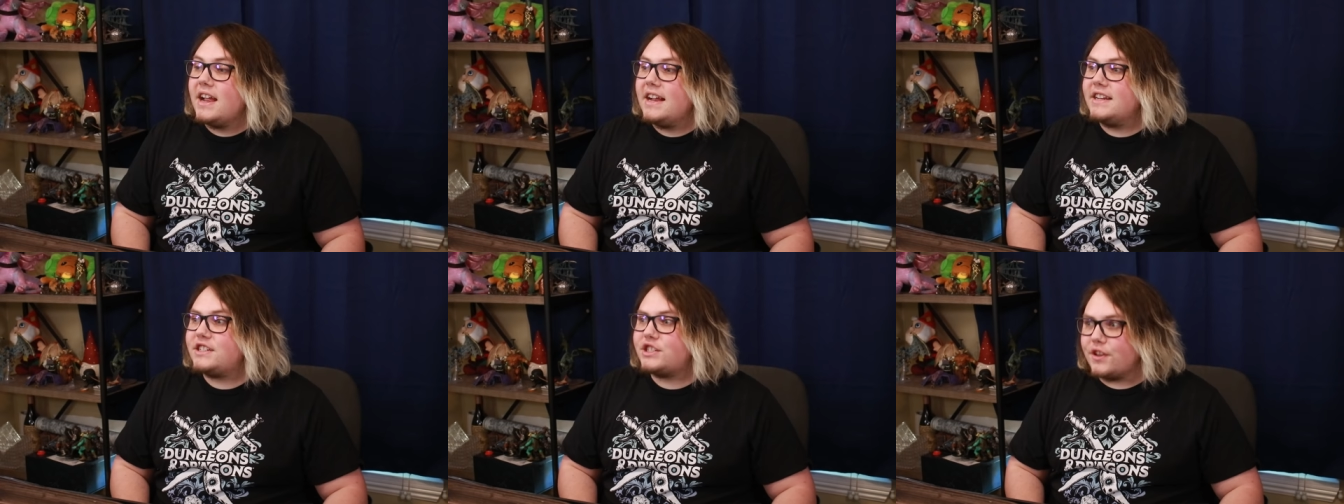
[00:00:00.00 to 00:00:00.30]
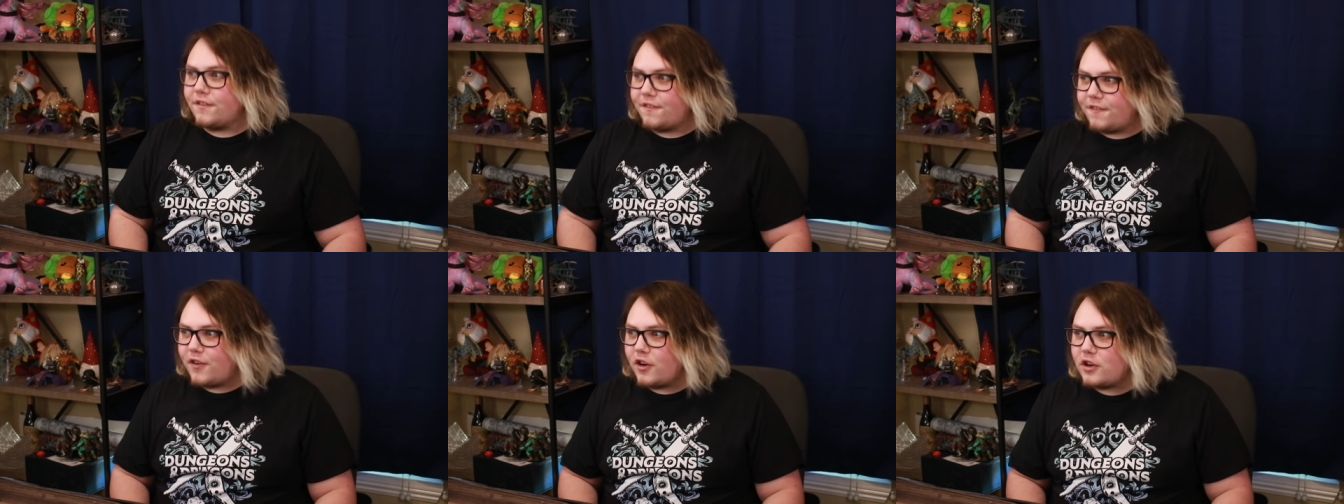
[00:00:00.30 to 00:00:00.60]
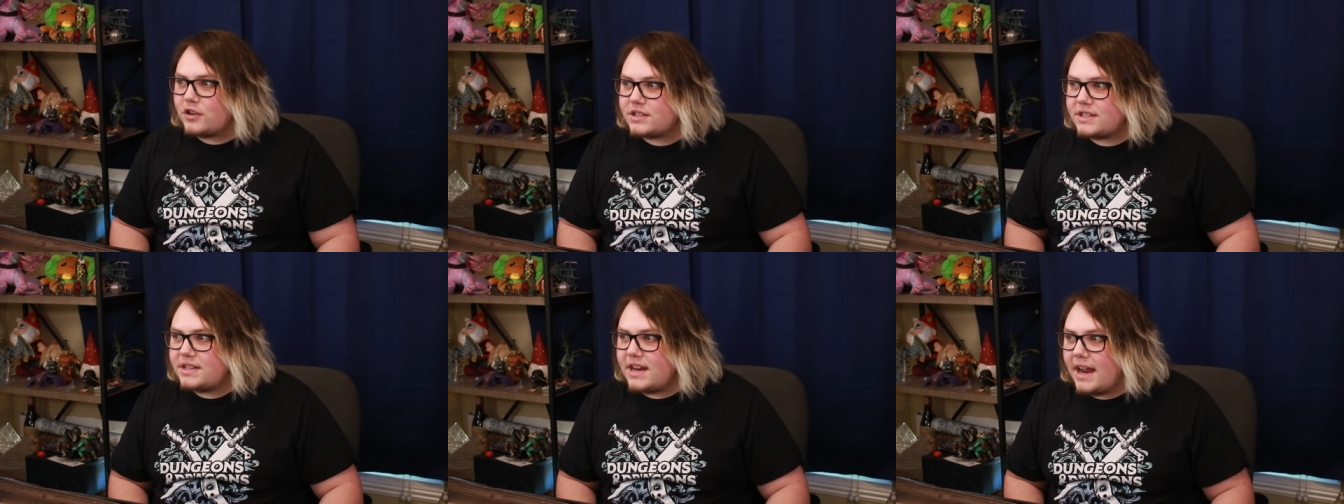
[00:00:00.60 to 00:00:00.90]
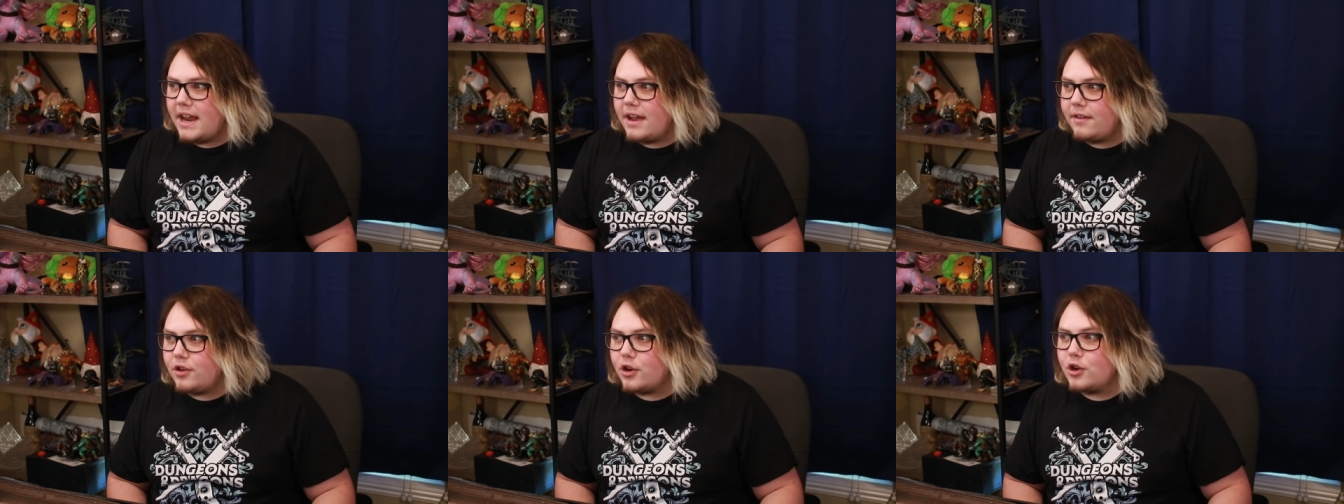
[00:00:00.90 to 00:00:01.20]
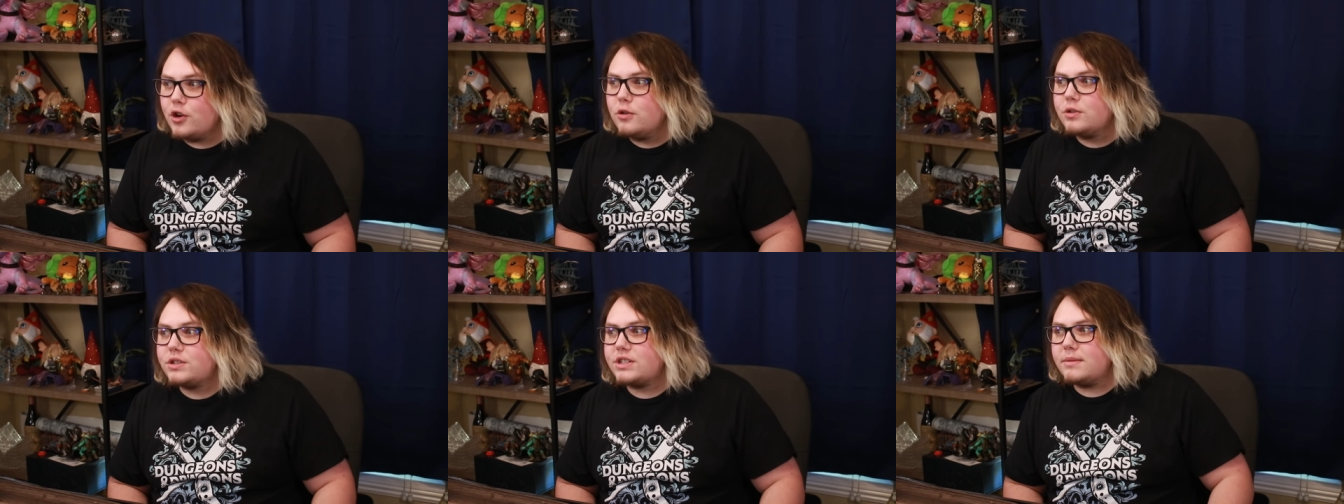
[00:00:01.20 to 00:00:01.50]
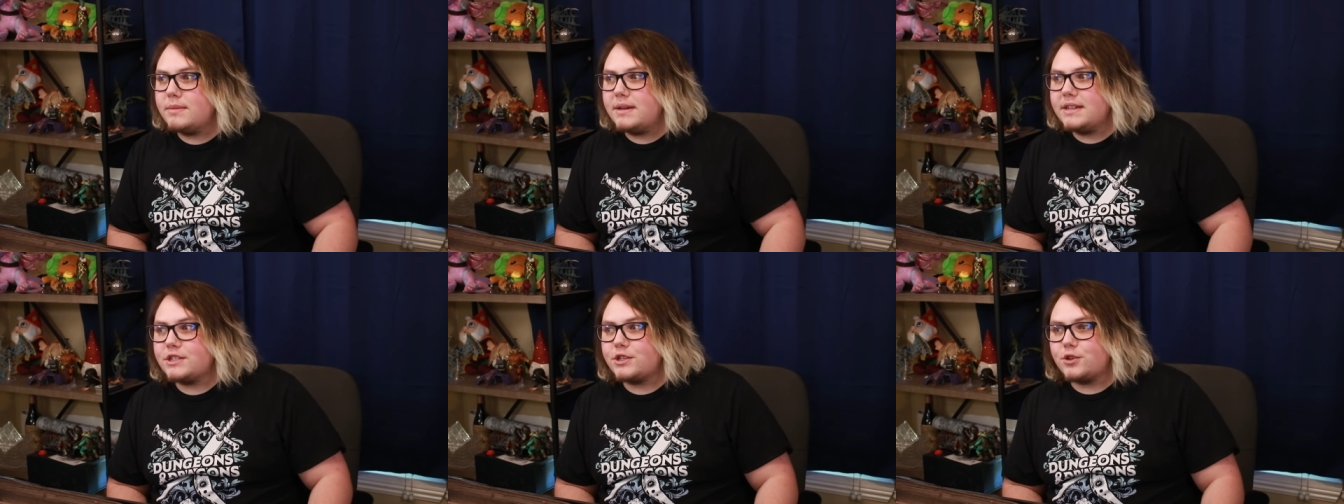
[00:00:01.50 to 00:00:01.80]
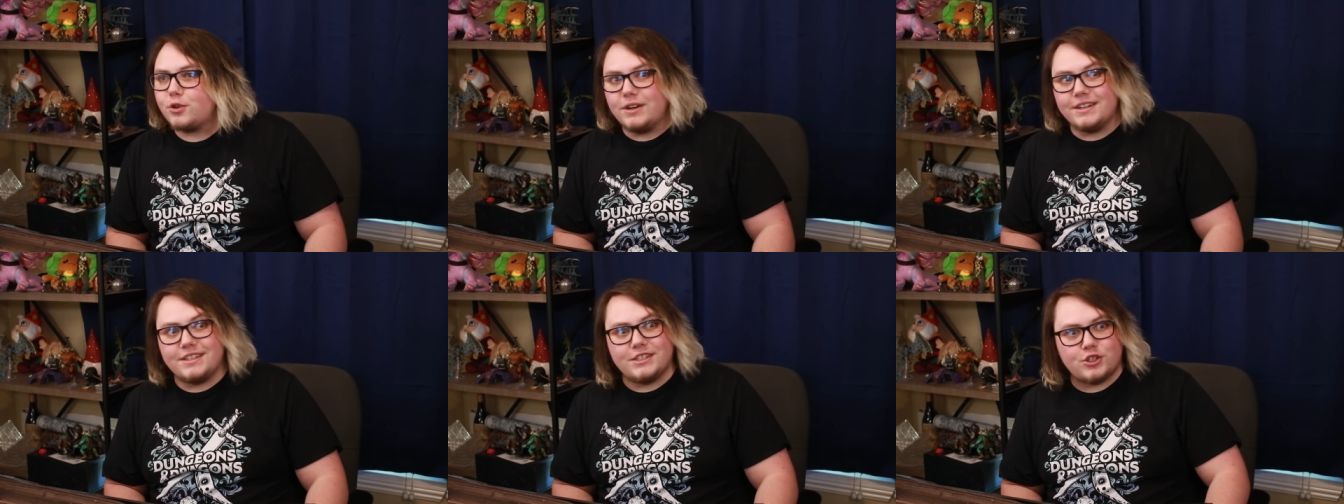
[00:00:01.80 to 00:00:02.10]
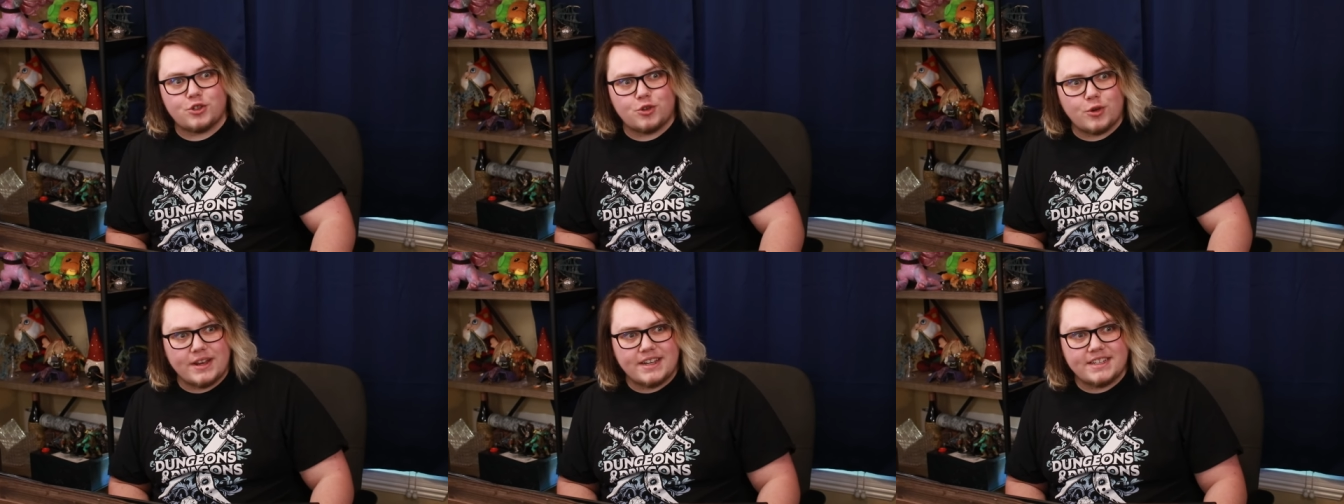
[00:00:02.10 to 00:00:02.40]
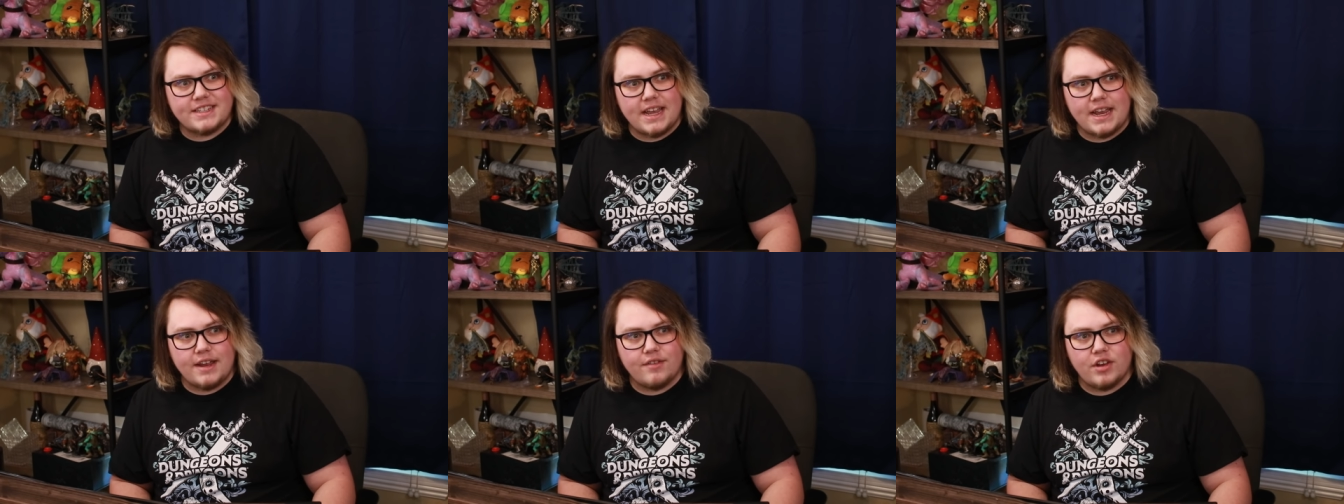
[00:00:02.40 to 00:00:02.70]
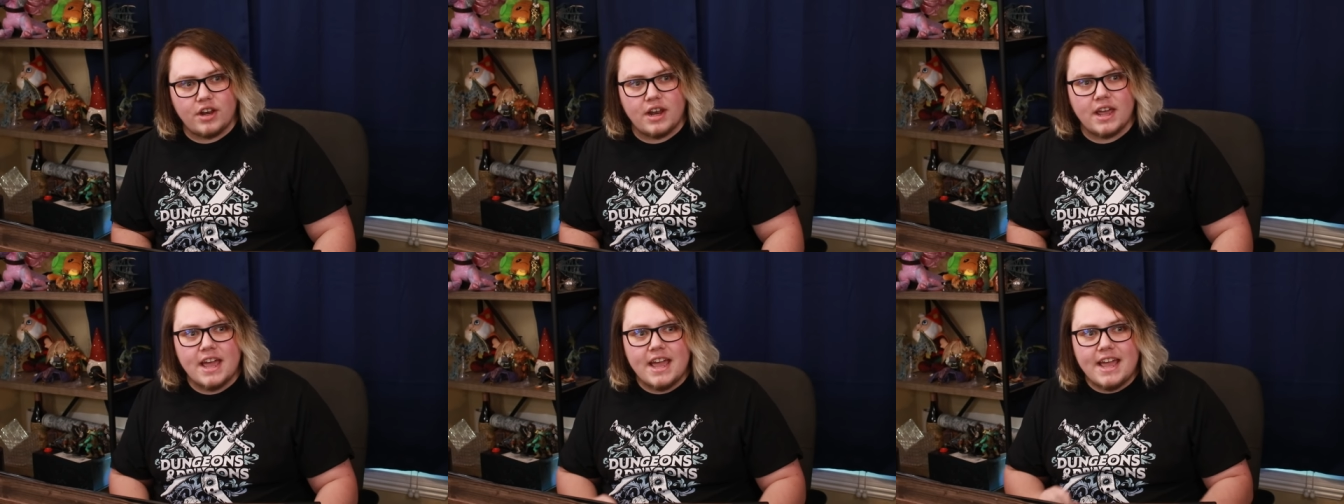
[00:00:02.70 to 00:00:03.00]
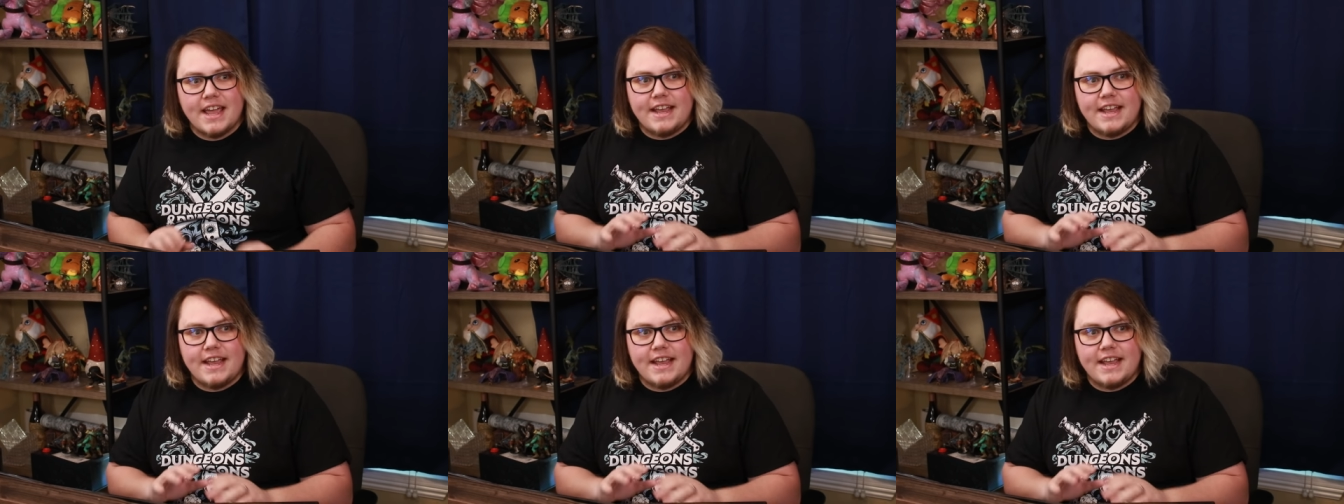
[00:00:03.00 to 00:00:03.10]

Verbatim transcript: It's the first day of your new semester at Strixhaven.